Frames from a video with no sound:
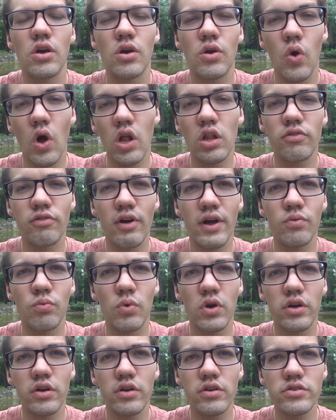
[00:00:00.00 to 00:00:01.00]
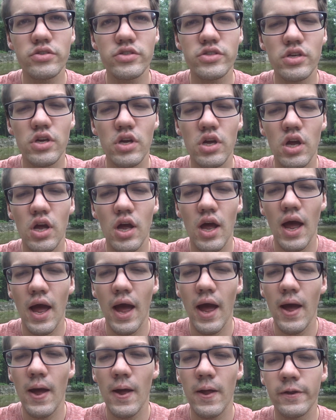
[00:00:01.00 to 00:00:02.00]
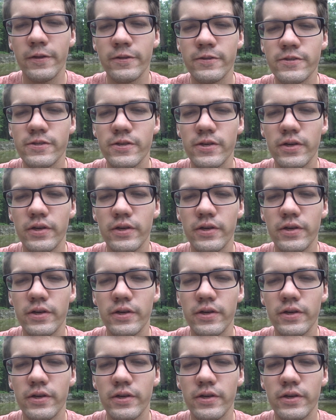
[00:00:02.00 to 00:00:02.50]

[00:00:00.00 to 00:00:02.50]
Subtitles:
qualified workers, and